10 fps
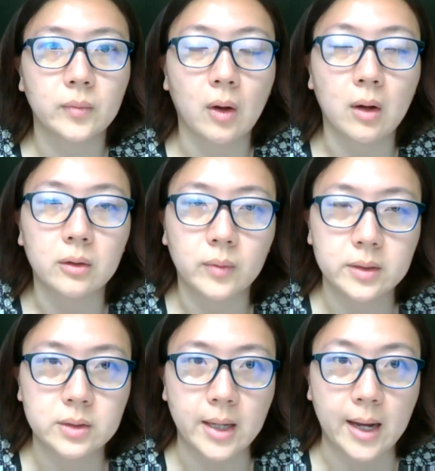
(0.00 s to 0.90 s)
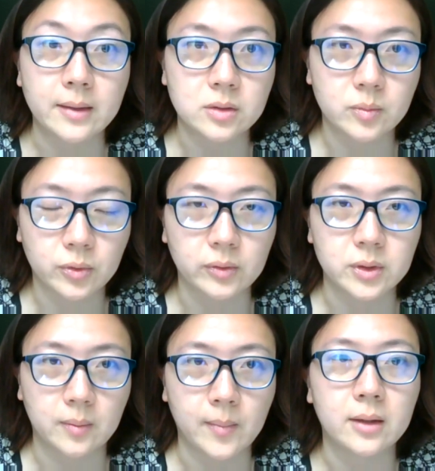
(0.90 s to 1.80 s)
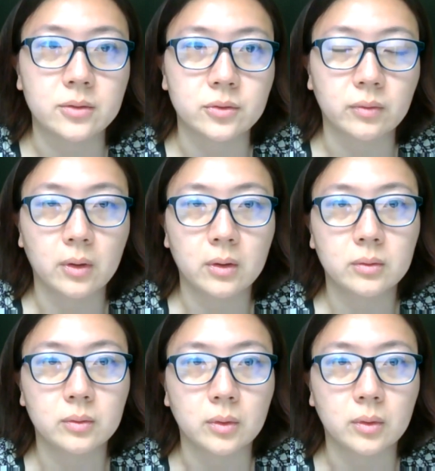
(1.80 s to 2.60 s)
all the way as the project manager role.